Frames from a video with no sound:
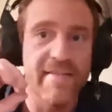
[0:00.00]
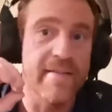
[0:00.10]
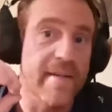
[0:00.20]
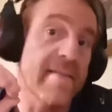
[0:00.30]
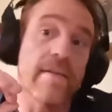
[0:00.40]

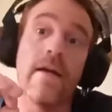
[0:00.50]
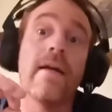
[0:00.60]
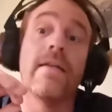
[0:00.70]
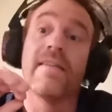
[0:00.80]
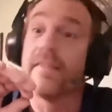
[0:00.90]

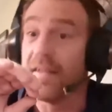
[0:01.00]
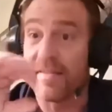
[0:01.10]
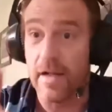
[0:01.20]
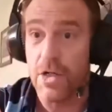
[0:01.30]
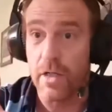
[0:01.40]
This is a
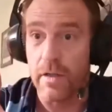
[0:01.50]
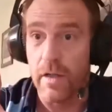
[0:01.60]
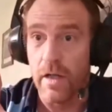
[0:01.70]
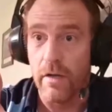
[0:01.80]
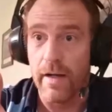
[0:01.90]
discussion.
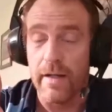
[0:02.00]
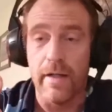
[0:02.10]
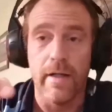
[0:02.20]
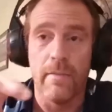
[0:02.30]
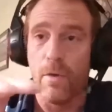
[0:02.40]
All right,
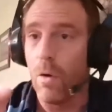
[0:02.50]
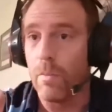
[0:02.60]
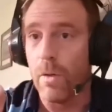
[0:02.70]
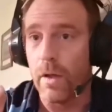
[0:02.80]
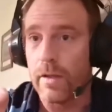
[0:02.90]
an open
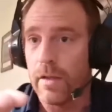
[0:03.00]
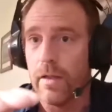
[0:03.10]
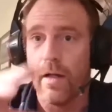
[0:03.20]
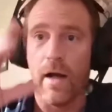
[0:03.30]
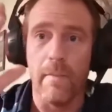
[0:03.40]
book.
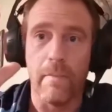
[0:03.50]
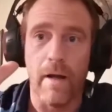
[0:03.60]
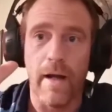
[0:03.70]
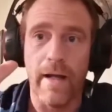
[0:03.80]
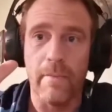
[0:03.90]

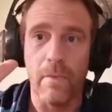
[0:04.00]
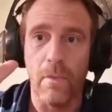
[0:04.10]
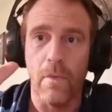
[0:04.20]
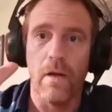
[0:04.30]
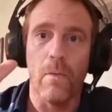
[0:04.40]
I
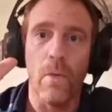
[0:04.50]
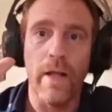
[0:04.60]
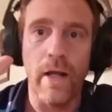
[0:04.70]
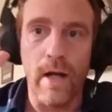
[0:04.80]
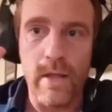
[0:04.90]

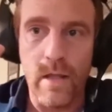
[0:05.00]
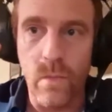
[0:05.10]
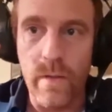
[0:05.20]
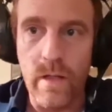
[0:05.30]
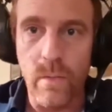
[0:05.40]
think
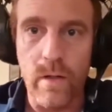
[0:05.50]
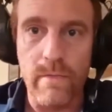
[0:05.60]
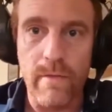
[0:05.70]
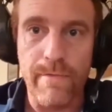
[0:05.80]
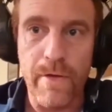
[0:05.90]
we are one of
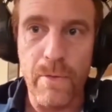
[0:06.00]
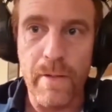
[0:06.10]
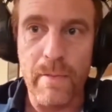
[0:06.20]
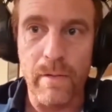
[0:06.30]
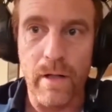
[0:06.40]
the few
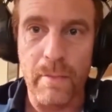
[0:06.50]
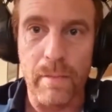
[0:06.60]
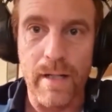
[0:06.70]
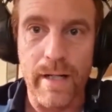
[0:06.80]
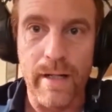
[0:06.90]
people on the
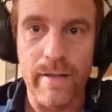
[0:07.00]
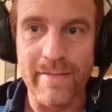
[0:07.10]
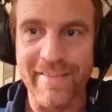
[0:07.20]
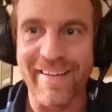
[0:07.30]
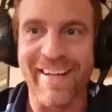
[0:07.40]
planet
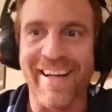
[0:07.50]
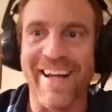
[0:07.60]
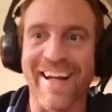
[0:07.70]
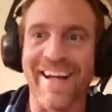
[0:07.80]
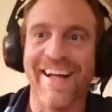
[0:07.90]

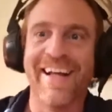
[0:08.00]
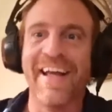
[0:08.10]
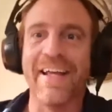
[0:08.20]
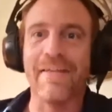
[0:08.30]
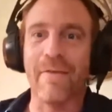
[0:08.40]

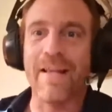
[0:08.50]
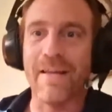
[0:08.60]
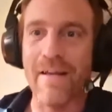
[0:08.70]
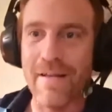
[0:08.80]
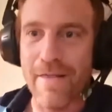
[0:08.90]
in
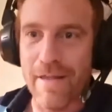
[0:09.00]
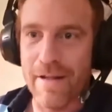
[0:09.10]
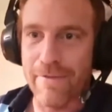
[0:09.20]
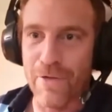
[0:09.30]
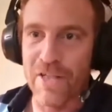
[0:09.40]
the
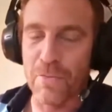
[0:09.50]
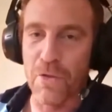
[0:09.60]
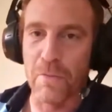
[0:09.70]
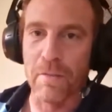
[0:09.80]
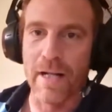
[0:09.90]
first
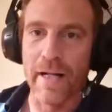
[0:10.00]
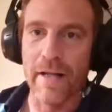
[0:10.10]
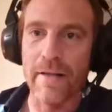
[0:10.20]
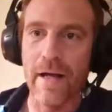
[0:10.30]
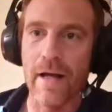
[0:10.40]
world planet
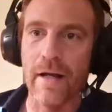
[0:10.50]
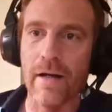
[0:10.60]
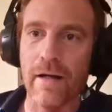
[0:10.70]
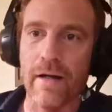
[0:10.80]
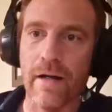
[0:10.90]

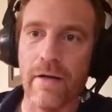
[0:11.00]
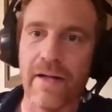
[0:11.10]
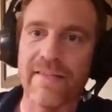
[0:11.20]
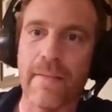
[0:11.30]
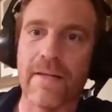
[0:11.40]
that are
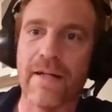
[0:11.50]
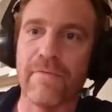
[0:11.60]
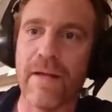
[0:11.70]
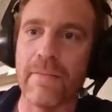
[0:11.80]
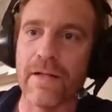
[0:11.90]
accepting of
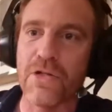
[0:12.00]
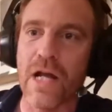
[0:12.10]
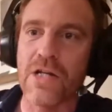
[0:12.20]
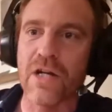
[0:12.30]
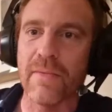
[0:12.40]
being able to
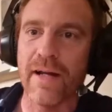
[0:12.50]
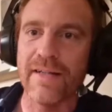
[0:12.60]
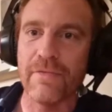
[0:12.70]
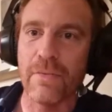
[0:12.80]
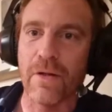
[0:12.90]
change our minds
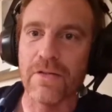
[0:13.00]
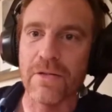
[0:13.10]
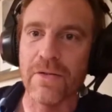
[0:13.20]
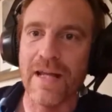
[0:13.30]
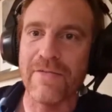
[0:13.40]
if we want
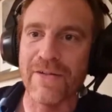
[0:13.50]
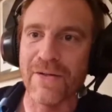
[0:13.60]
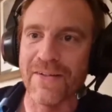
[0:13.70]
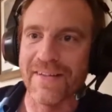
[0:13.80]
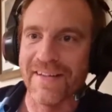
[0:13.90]
to, even on